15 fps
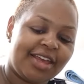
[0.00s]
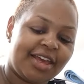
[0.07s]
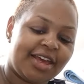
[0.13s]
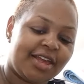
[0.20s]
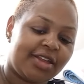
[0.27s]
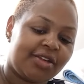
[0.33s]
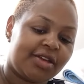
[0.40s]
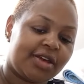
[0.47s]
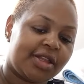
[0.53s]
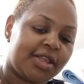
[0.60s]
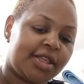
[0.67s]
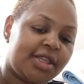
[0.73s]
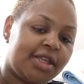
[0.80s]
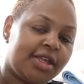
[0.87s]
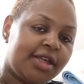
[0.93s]
yeah you can
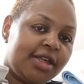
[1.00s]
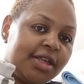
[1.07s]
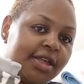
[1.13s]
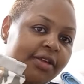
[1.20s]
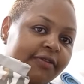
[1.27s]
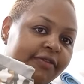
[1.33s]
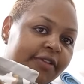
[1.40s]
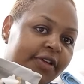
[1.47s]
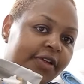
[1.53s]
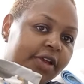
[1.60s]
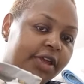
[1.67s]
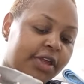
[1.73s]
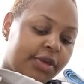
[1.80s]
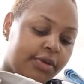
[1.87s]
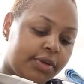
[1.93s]
see very
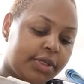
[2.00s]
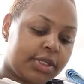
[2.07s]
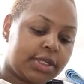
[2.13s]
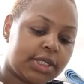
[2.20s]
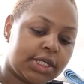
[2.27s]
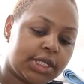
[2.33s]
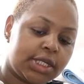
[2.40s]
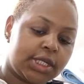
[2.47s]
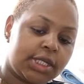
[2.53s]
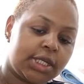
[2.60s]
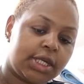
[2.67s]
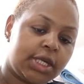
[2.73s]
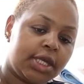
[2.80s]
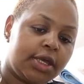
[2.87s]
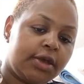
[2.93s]
cute
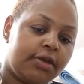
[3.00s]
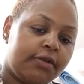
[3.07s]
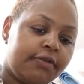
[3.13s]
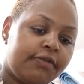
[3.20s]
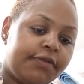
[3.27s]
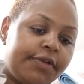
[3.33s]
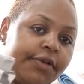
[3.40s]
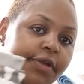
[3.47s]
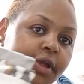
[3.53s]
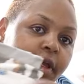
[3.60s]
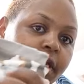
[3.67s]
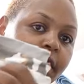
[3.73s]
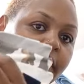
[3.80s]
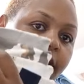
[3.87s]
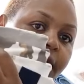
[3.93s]
very
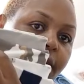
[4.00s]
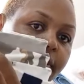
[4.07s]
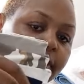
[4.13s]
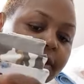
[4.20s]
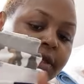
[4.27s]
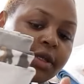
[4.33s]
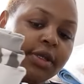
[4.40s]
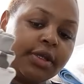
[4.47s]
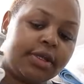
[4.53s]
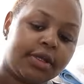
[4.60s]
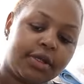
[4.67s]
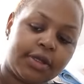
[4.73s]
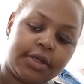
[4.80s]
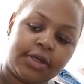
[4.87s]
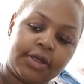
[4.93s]
cute
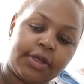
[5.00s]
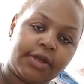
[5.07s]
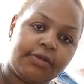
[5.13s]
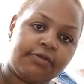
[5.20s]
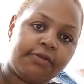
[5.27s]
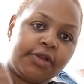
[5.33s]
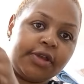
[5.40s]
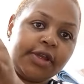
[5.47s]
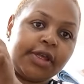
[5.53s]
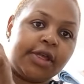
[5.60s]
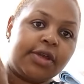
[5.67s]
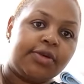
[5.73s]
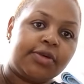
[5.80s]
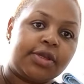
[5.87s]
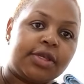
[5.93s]
very
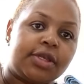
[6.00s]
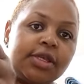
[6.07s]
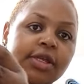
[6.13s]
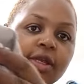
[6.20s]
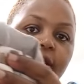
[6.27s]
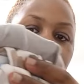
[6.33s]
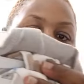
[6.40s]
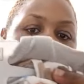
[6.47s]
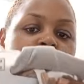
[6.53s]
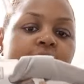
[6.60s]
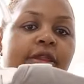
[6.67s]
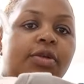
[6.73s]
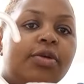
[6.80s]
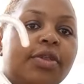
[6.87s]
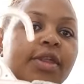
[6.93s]
cute though